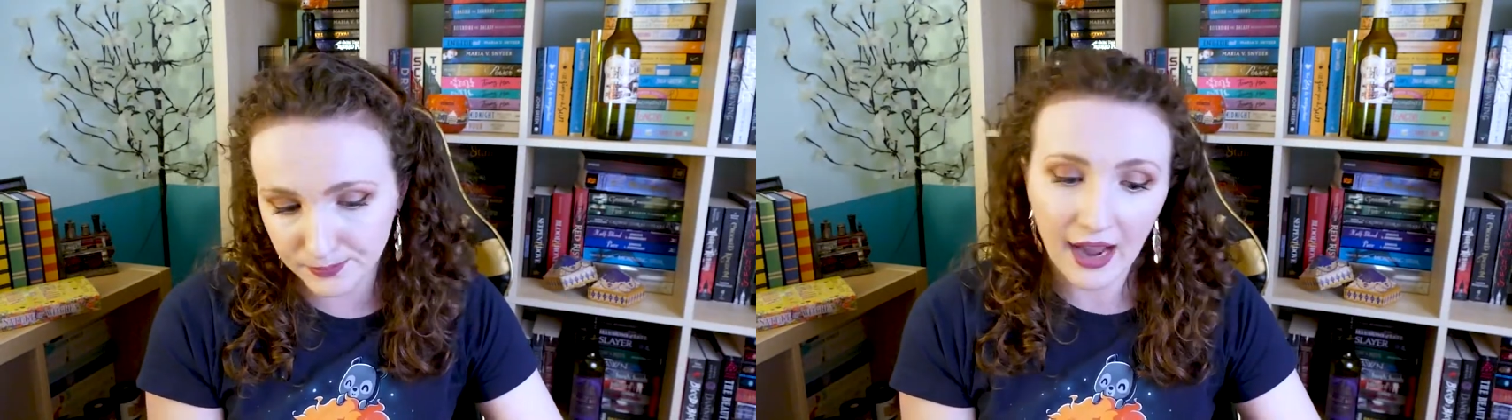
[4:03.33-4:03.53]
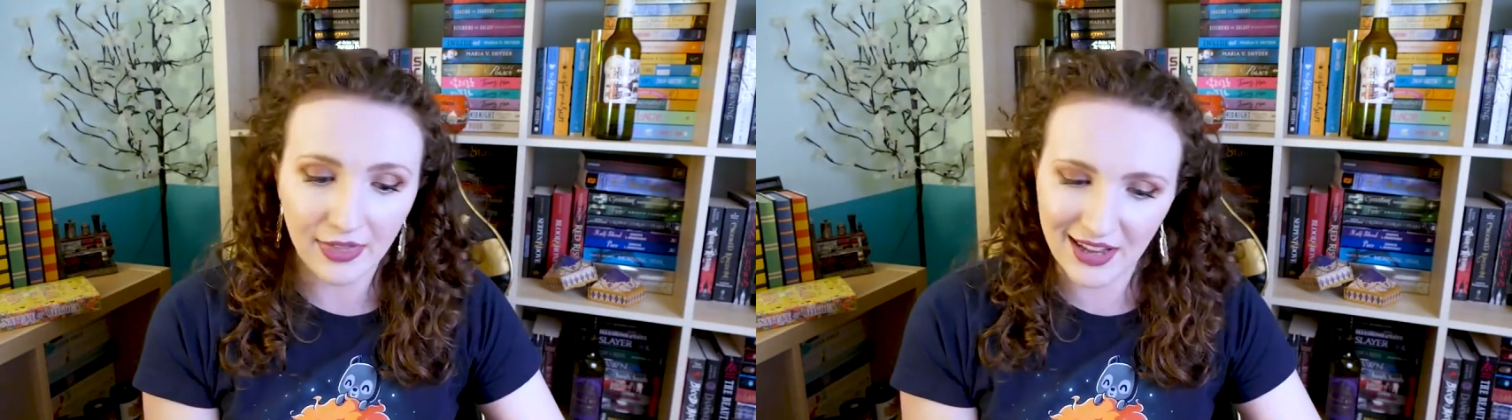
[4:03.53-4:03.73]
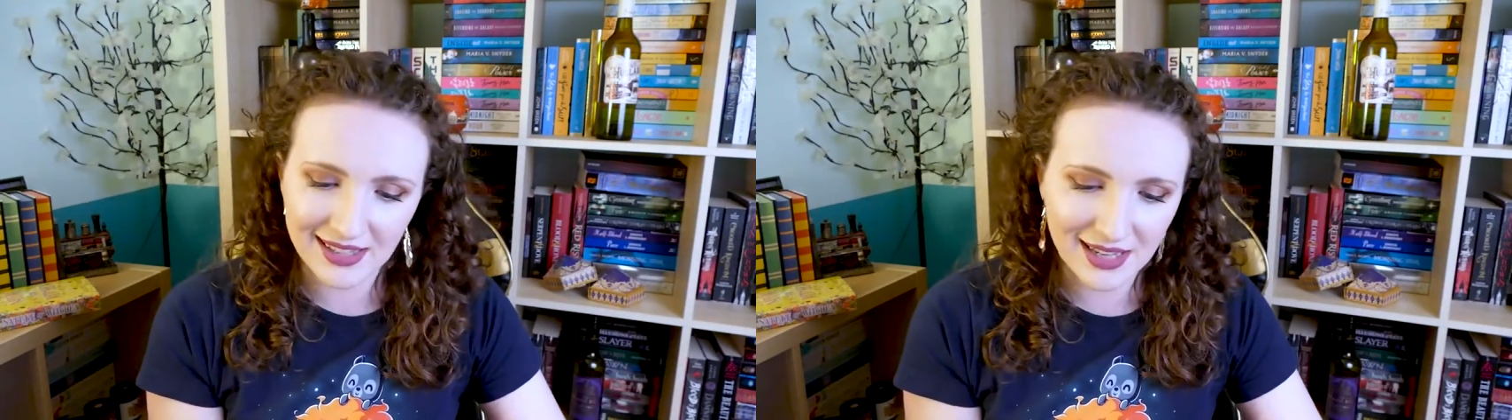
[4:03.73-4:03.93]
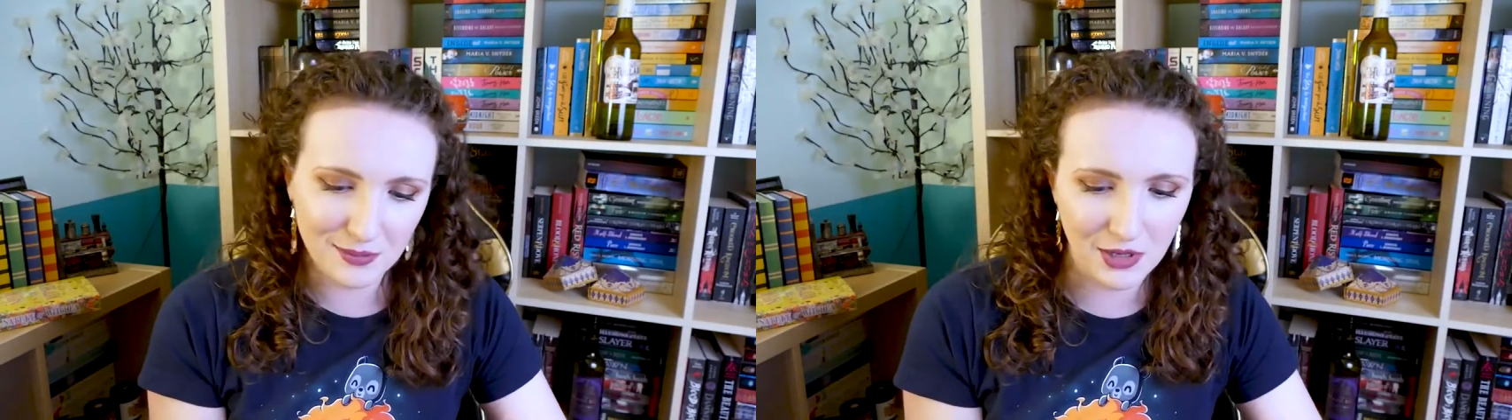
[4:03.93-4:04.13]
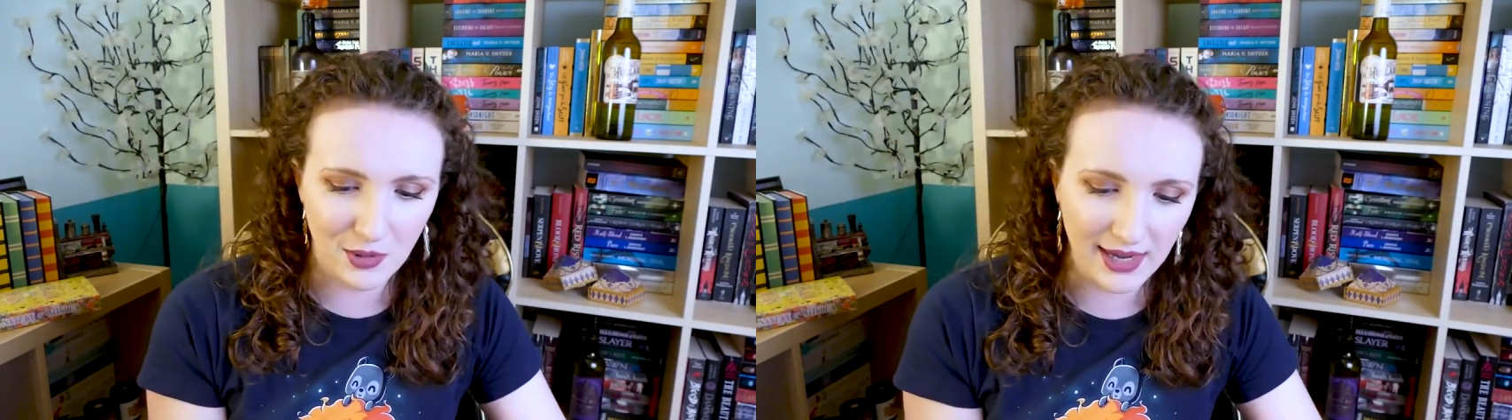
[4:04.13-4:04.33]
I think it's going to
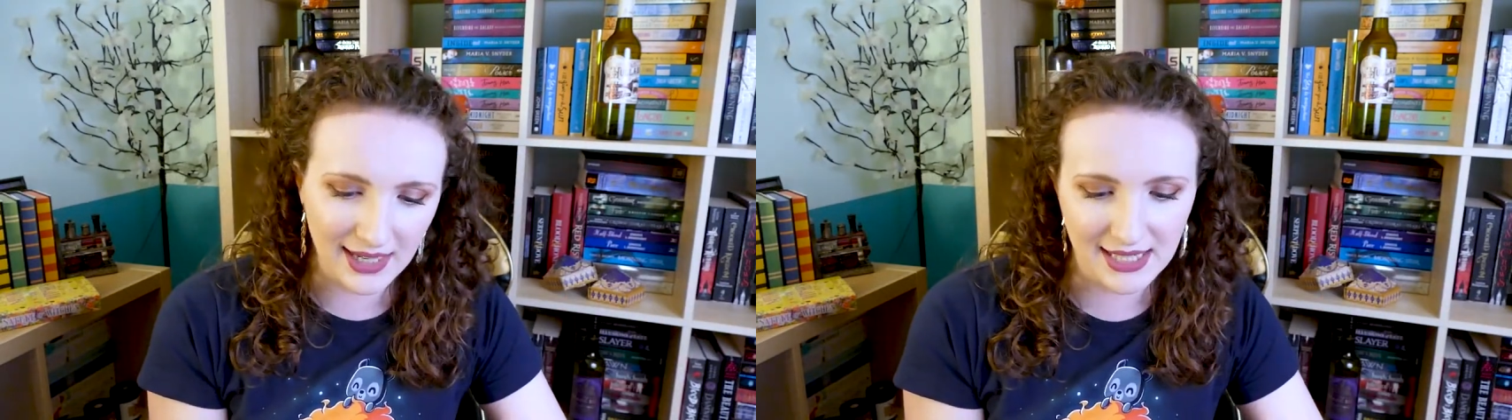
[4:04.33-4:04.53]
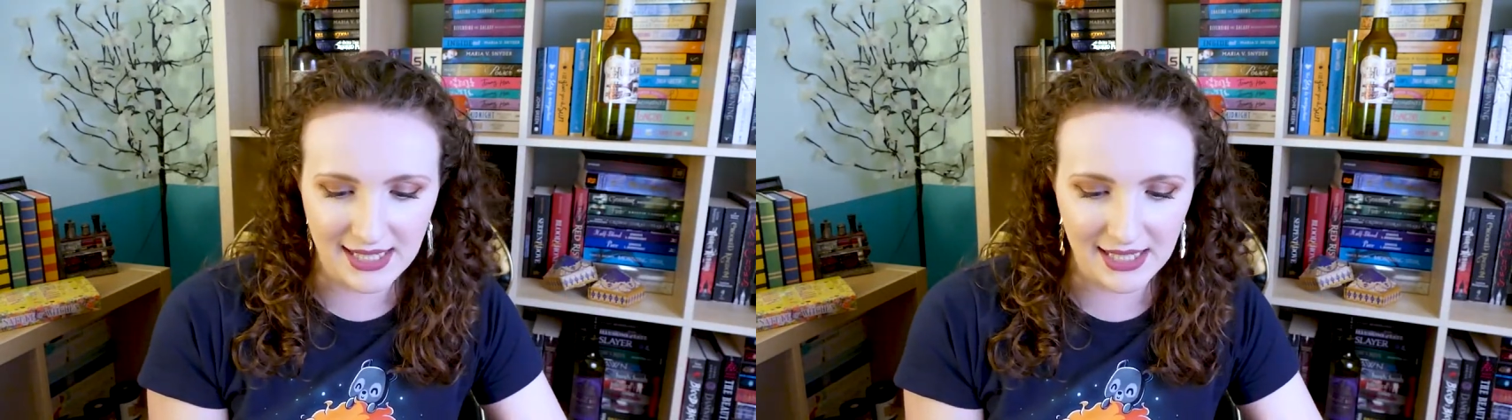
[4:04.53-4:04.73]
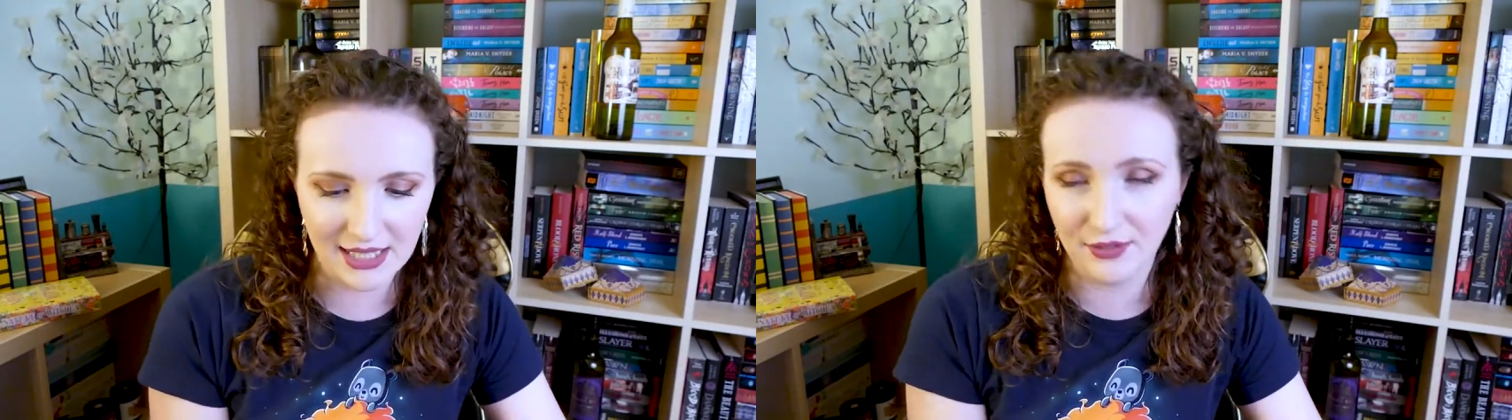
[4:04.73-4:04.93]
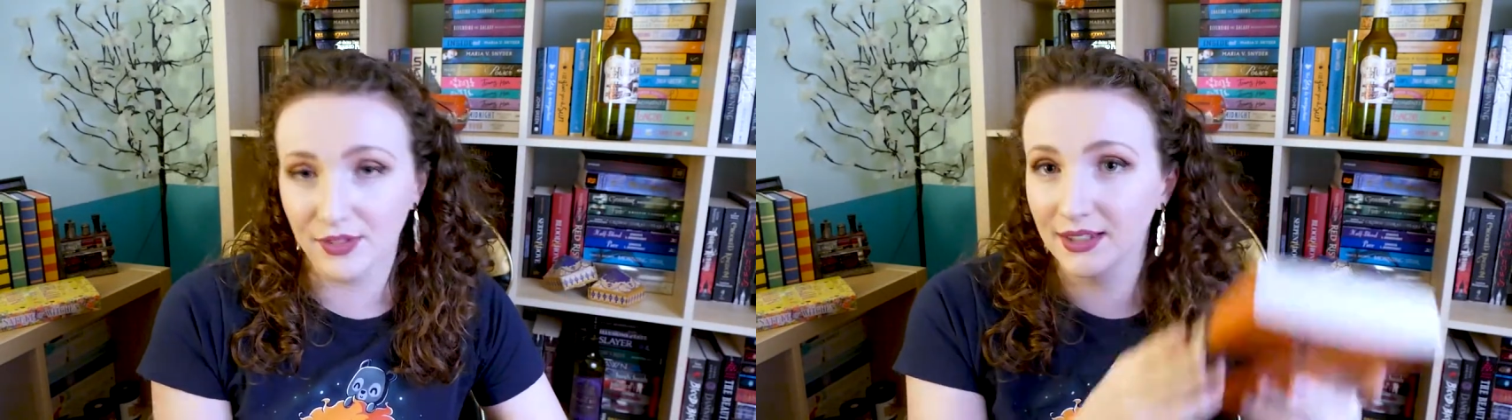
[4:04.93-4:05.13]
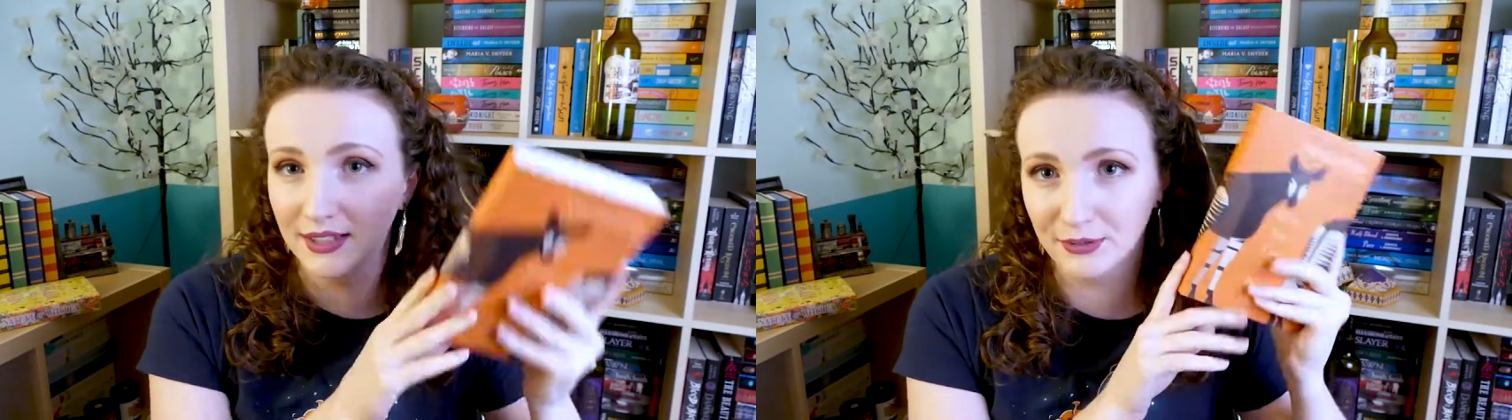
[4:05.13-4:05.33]
be quite an addictive
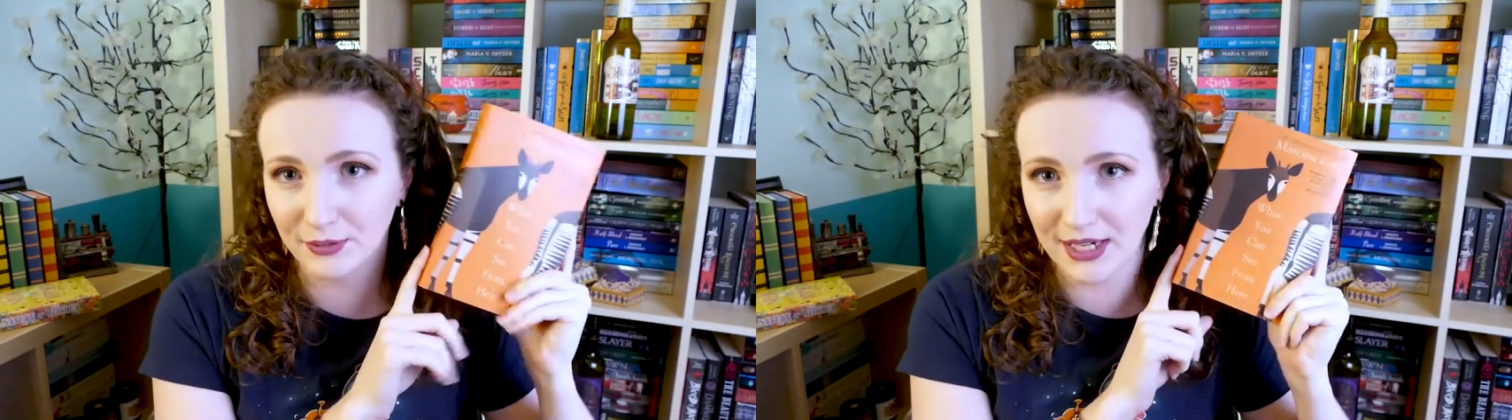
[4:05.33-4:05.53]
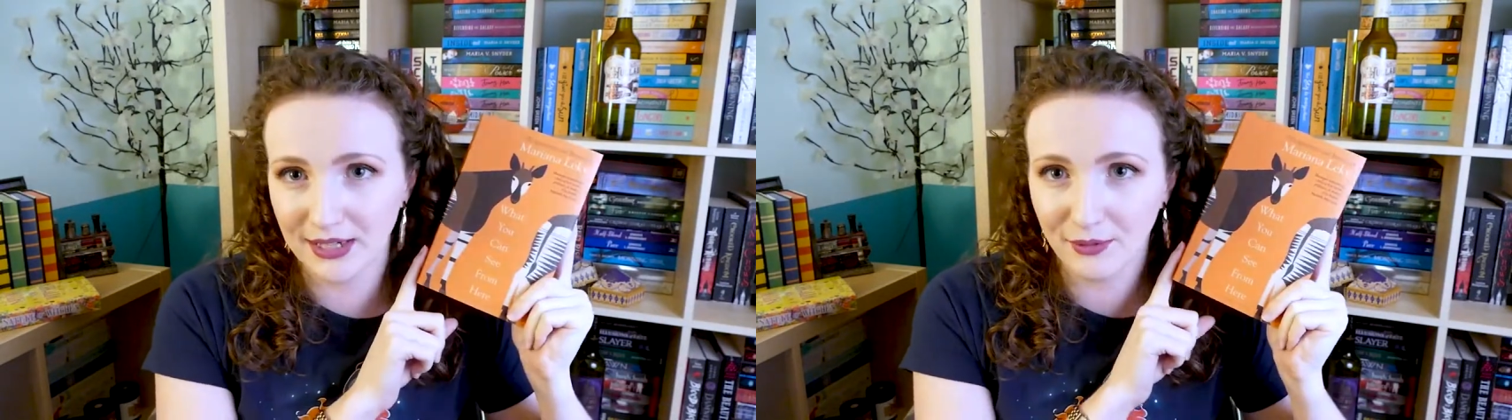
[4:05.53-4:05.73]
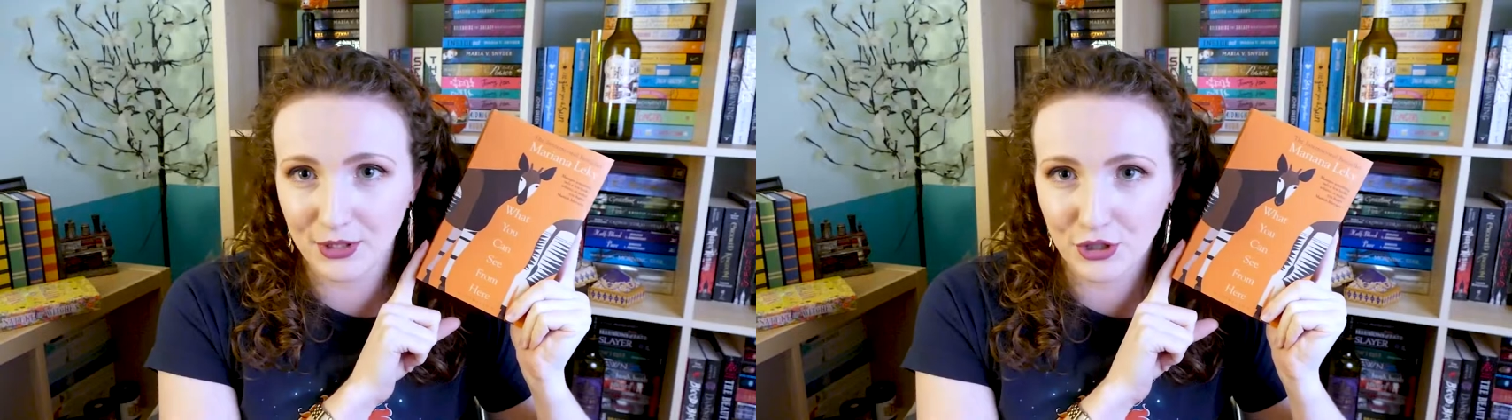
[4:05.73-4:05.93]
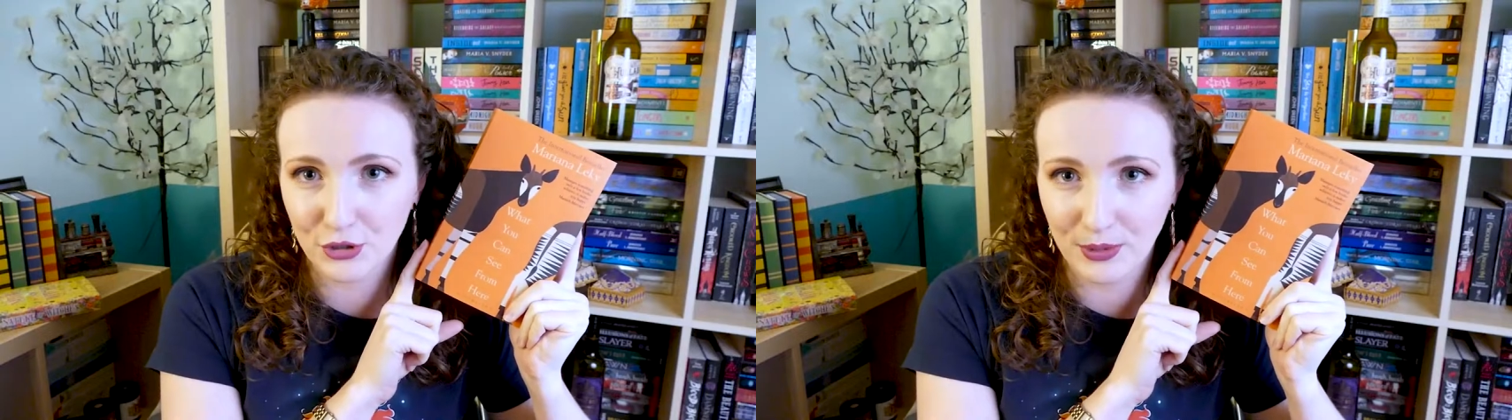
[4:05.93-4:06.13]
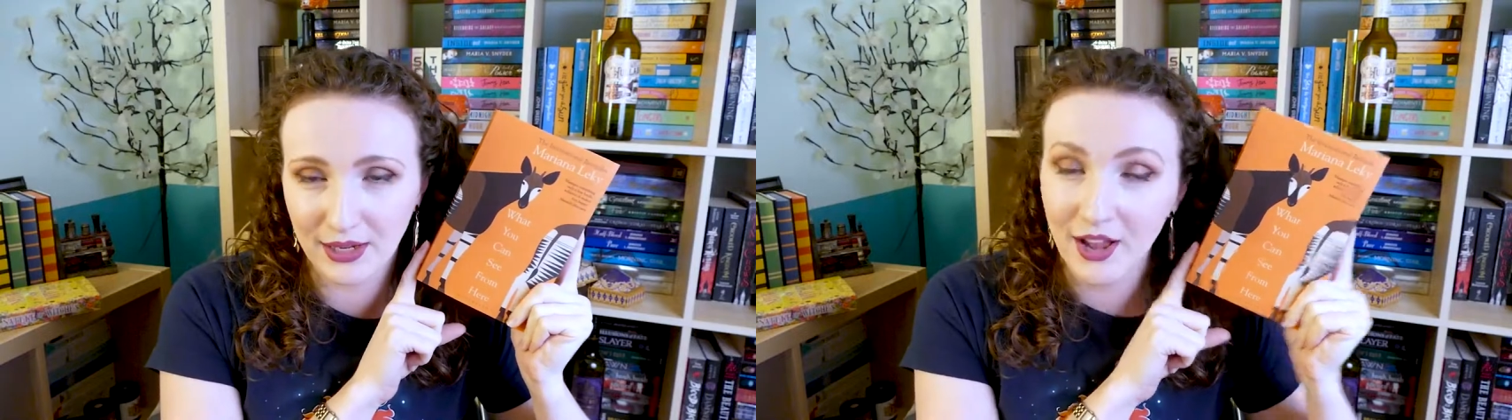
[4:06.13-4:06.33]
little read, which
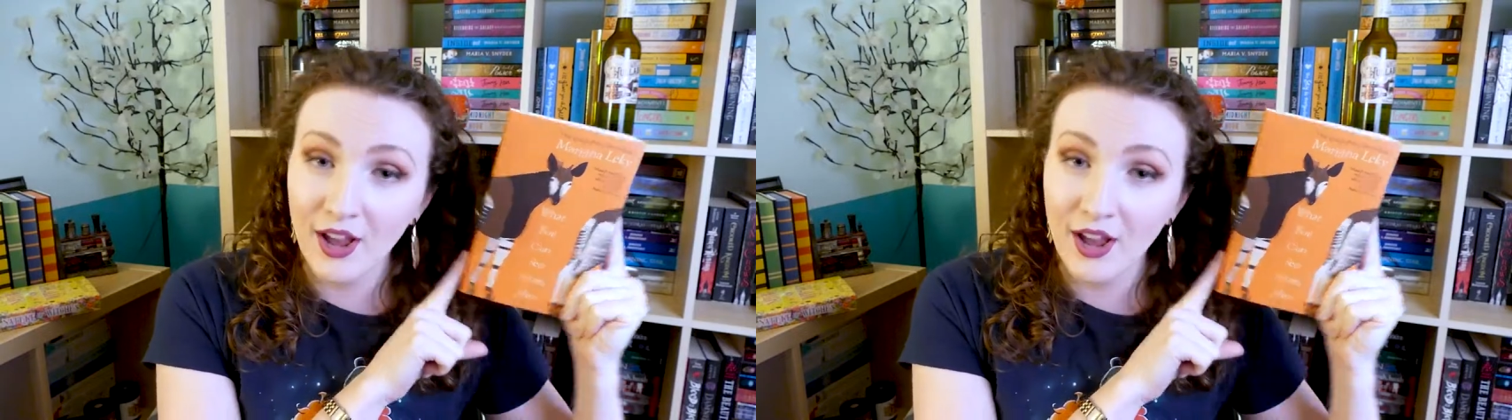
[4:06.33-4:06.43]
should be